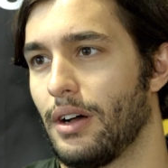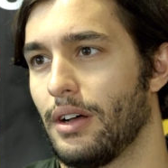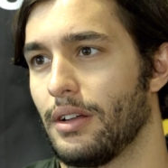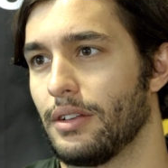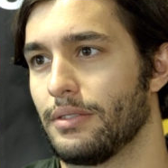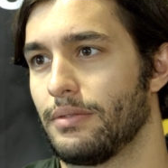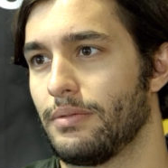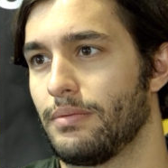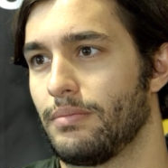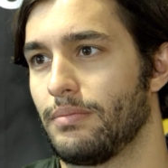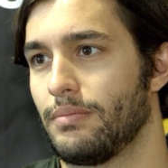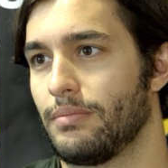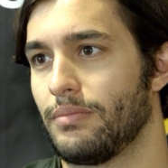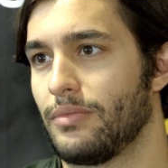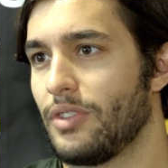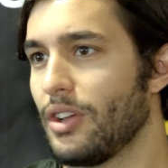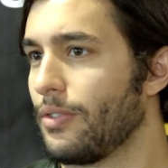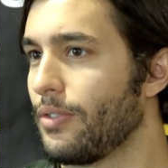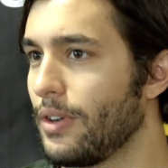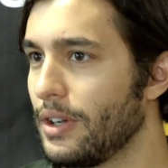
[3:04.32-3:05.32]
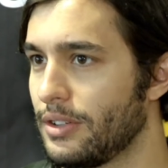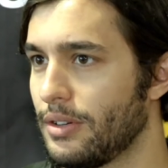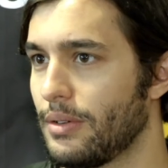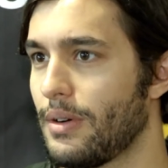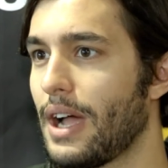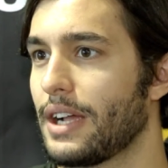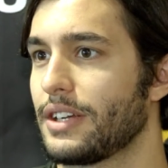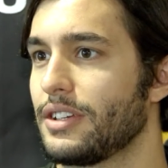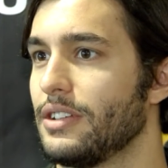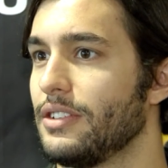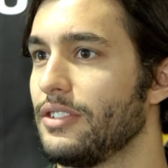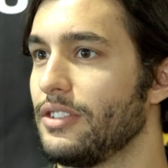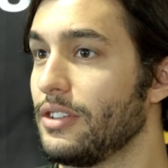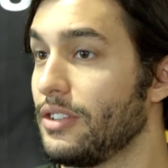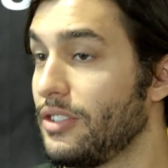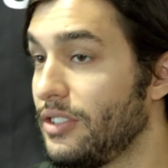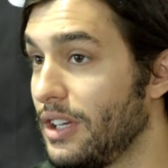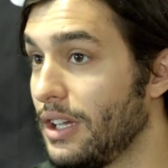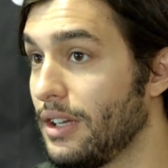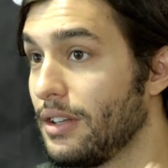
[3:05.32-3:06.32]
all different directions,
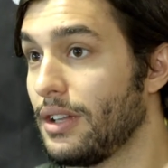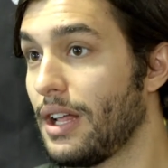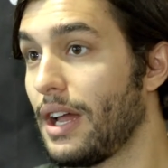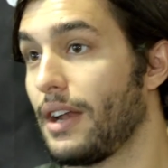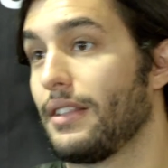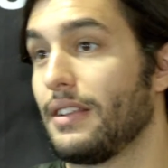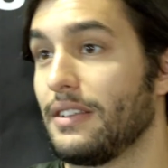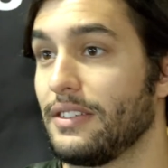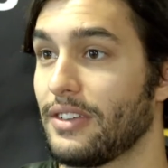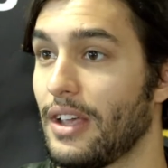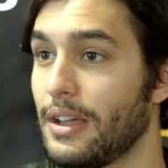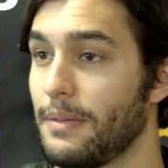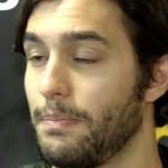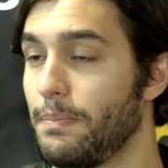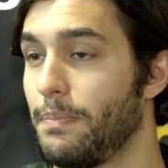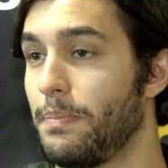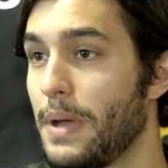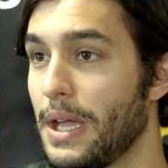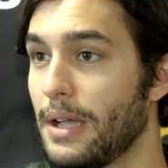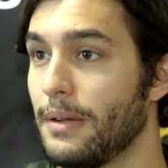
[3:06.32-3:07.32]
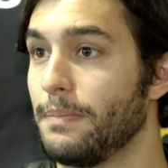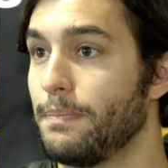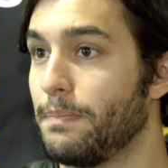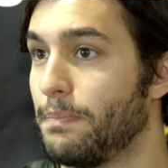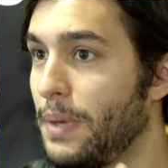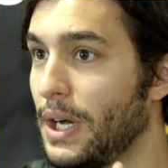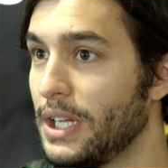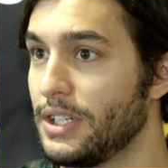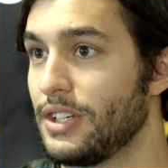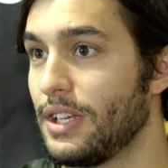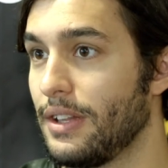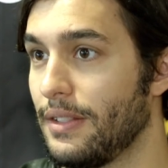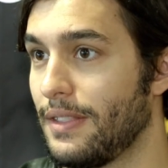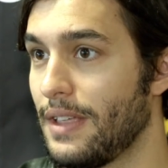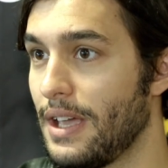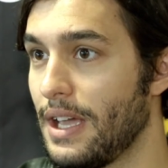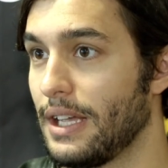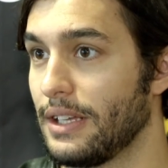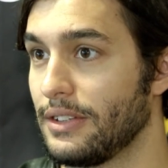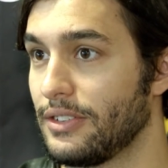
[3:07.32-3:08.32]
you're seeing a lot of these, like, big budget
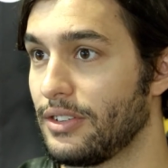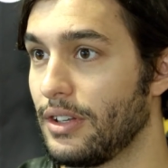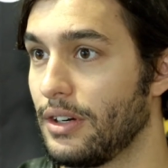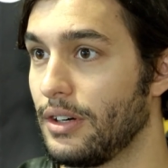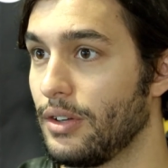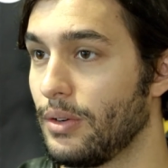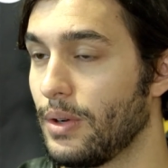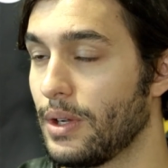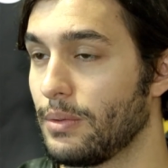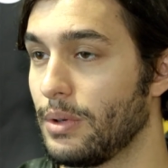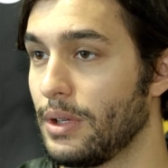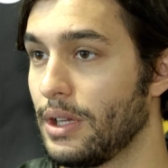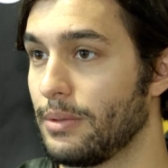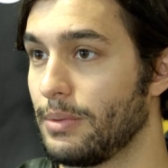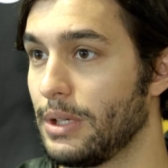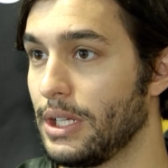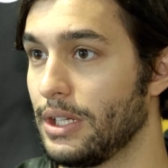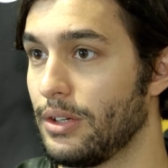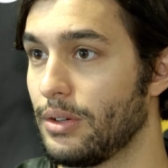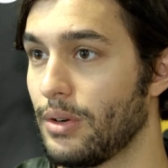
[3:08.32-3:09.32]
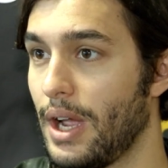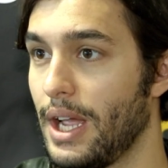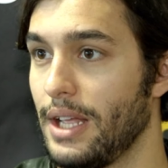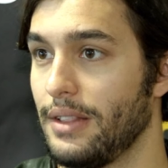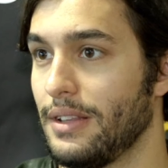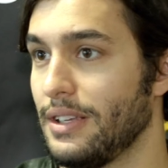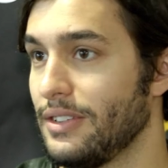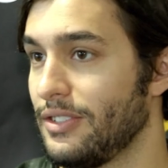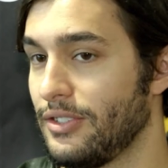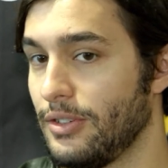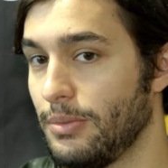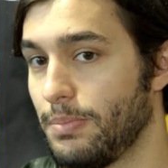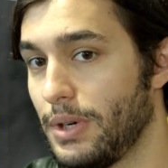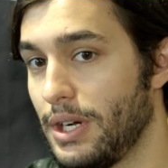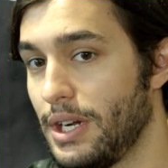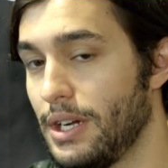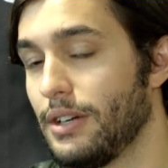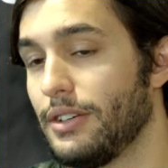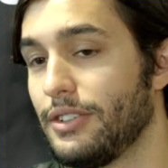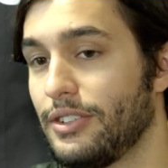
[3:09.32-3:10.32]
things that are doing really, really great, these
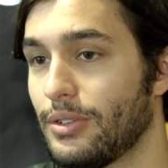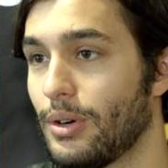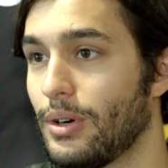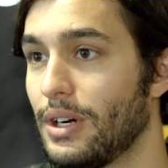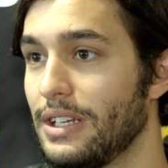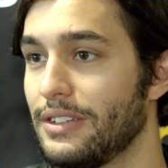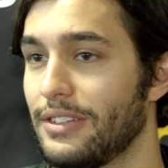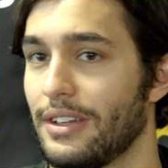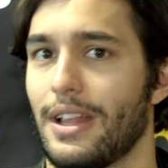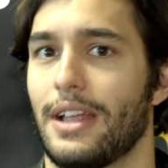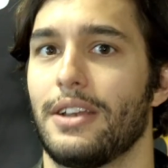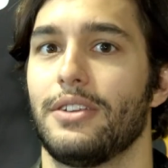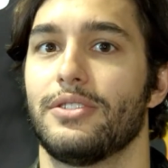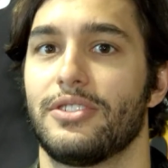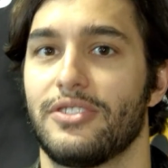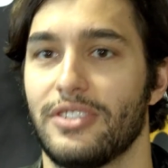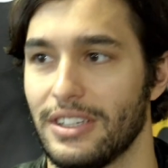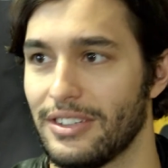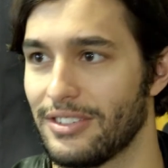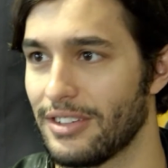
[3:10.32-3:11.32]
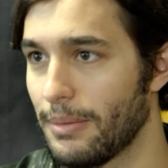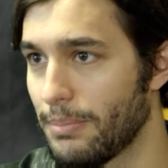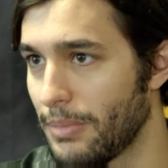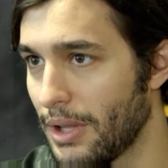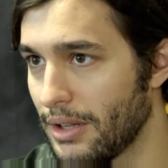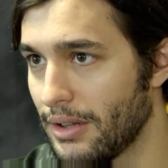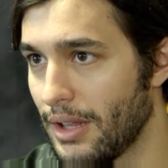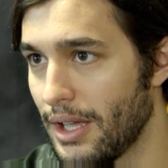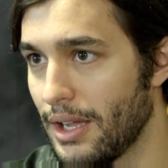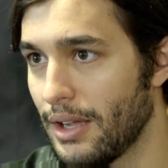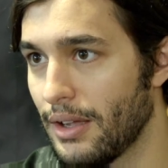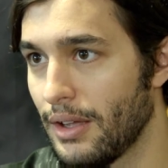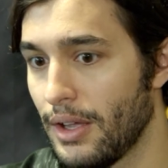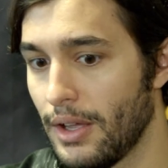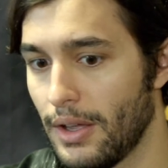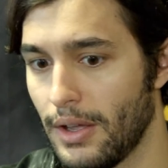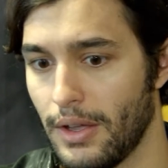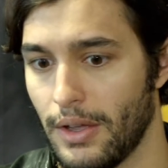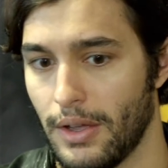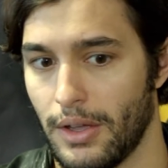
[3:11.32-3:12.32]
superhero stories, and then you see something like
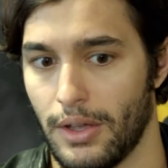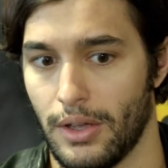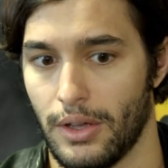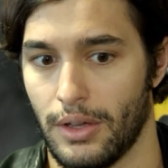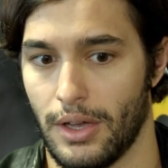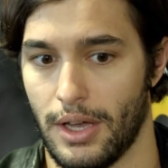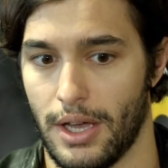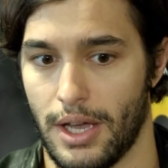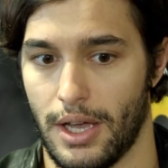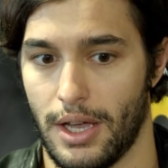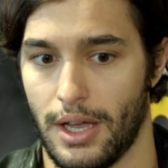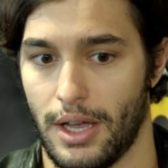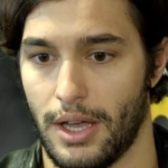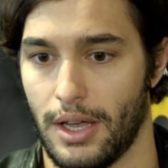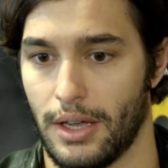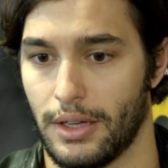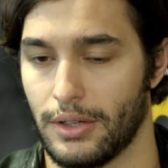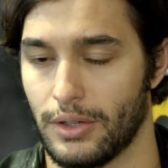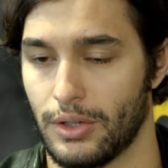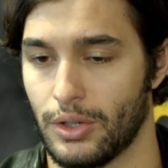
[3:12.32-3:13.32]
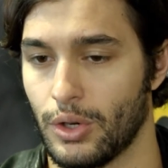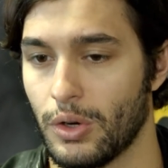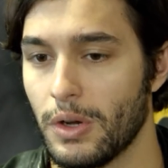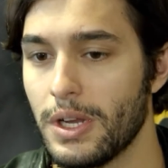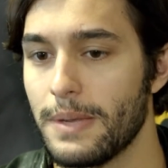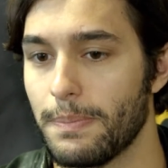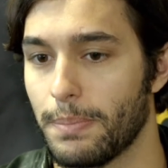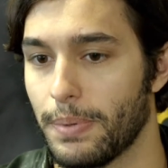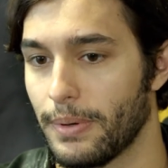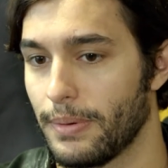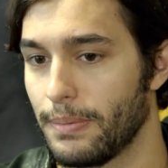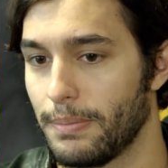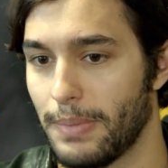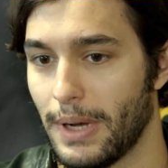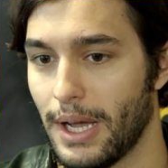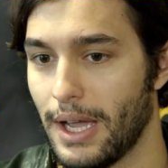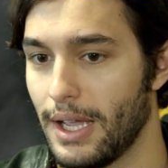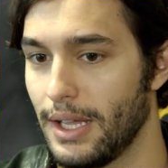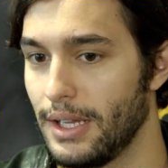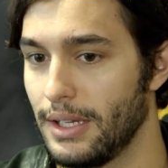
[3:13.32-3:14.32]
uh, Creep
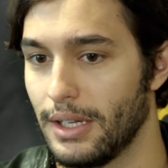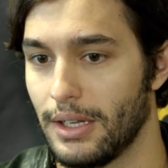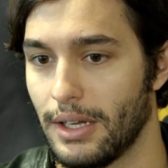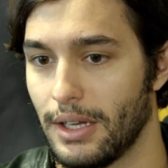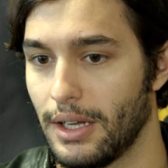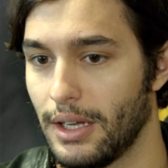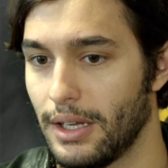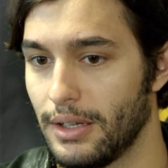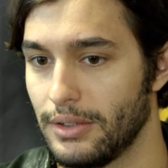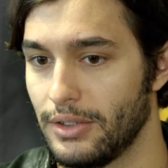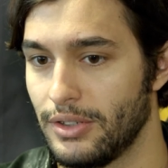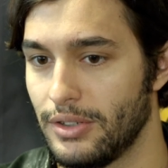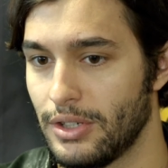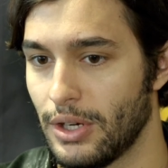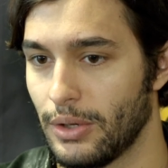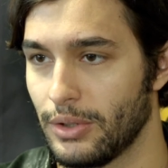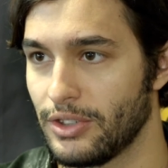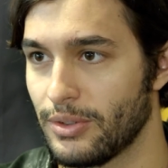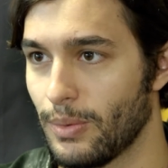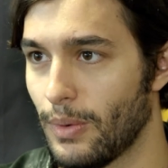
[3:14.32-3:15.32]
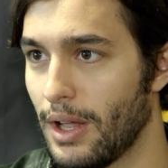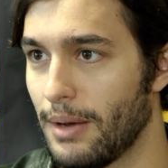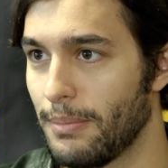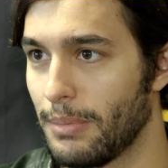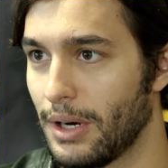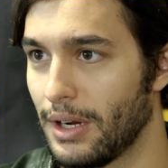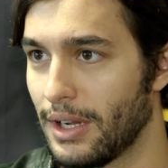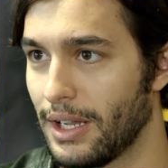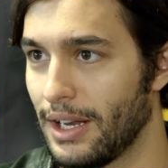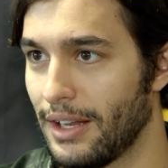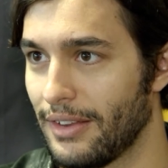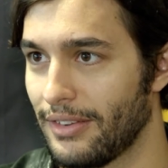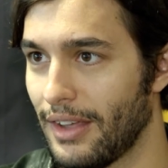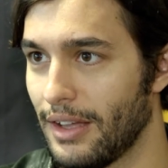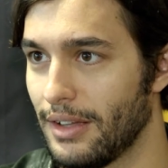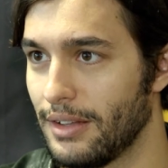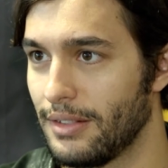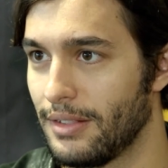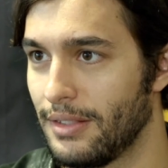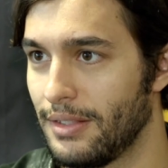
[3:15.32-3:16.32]
by uh, Joe Swanberg, and it's
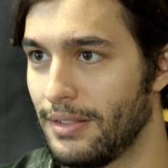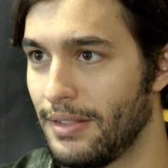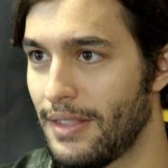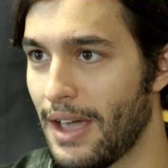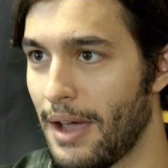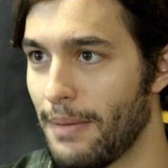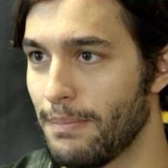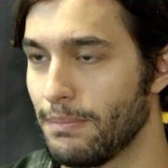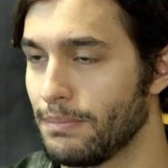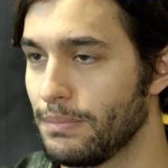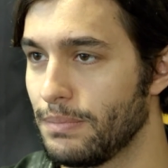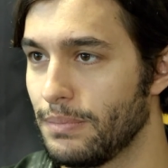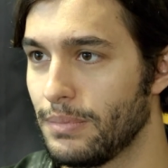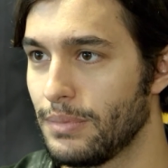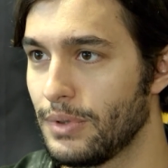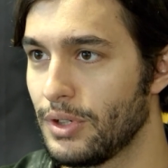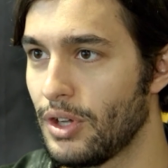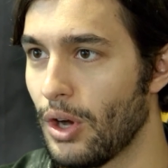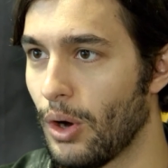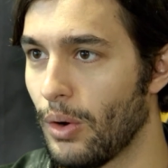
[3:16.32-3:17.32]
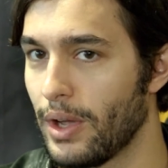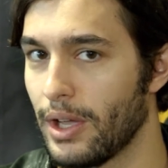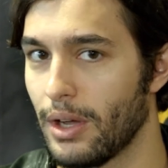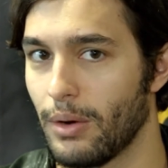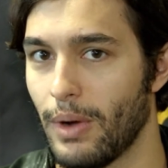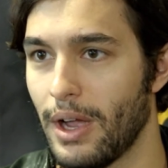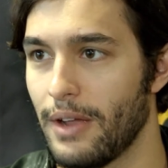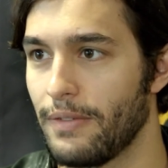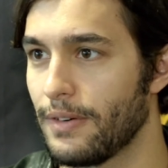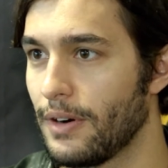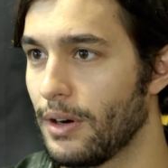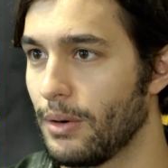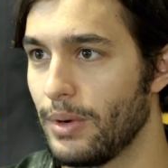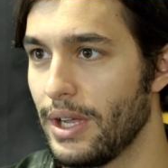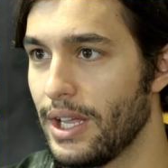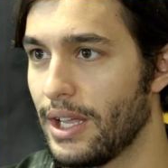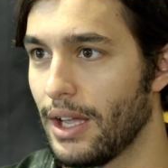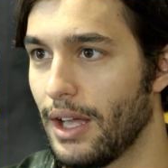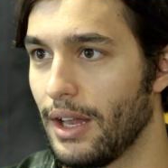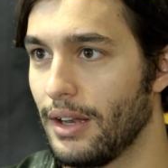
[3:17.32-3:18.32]
like them going away for a
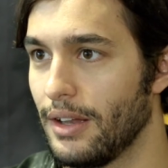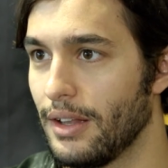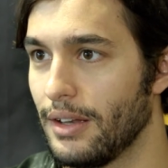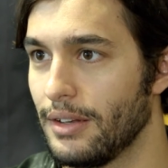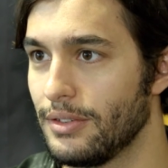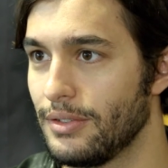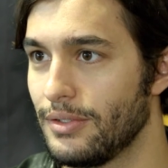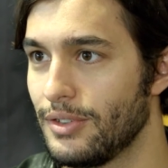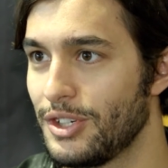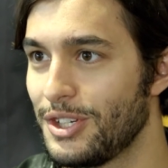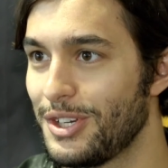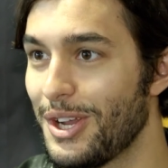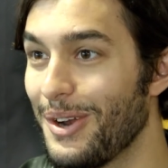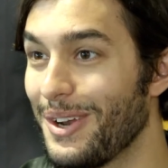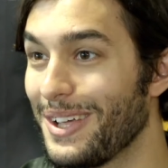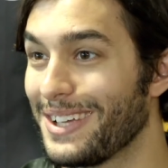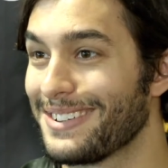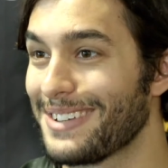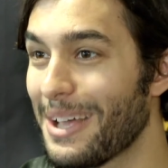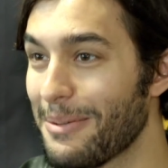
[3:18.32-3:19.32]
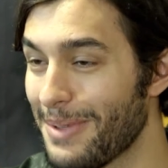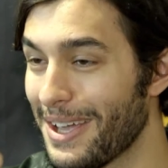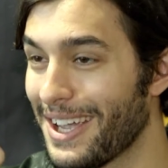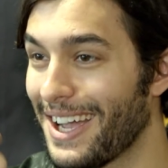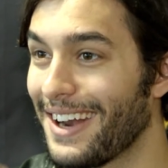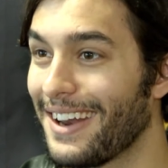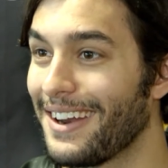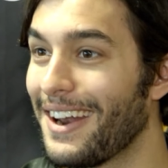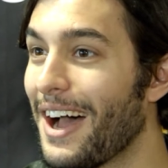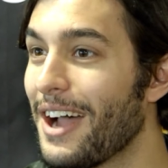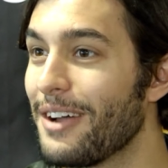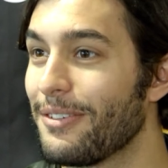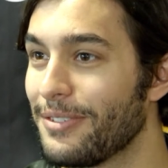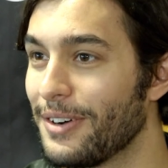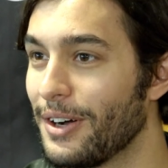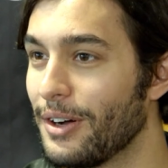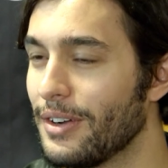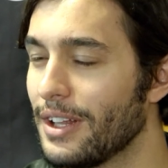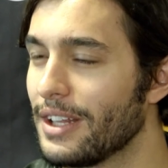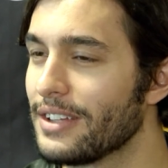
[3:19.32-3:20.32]
weekend and shooting something on an
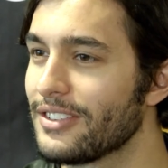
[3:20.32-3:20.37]
iPhone.